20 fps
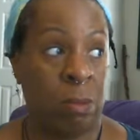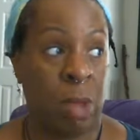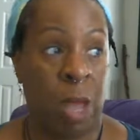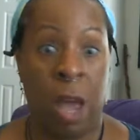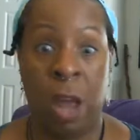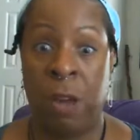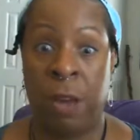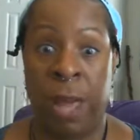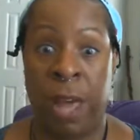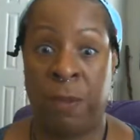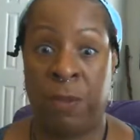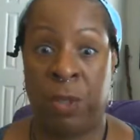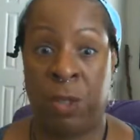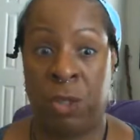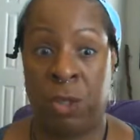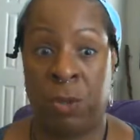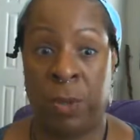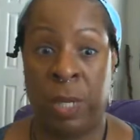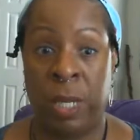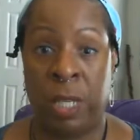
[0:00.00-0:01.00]
I don't have to
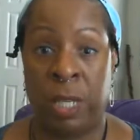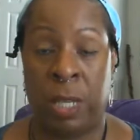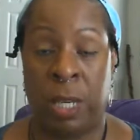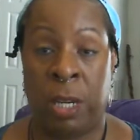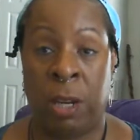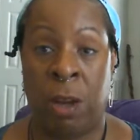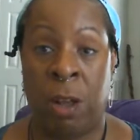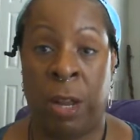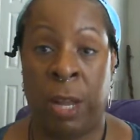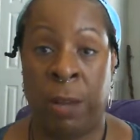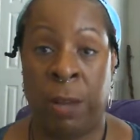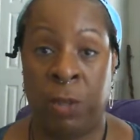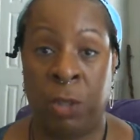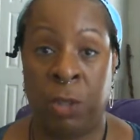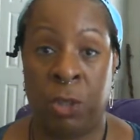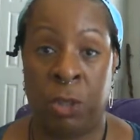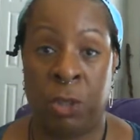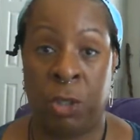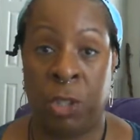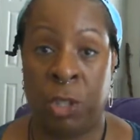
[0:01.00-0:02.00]
do anything. All I have to
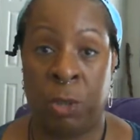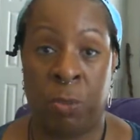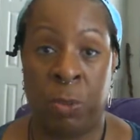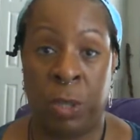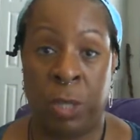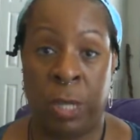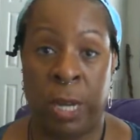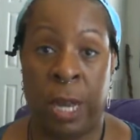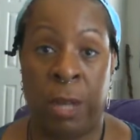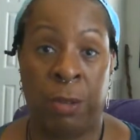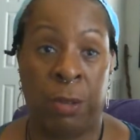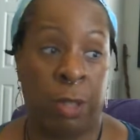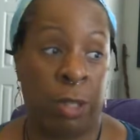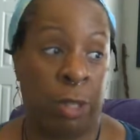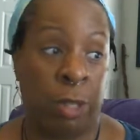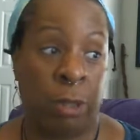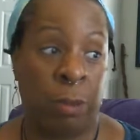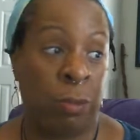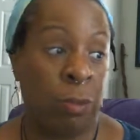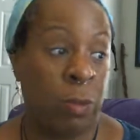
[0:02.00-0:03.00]
do is just put it out
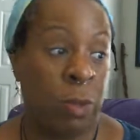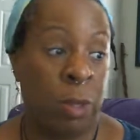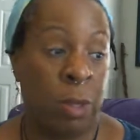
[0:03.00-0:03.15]
there.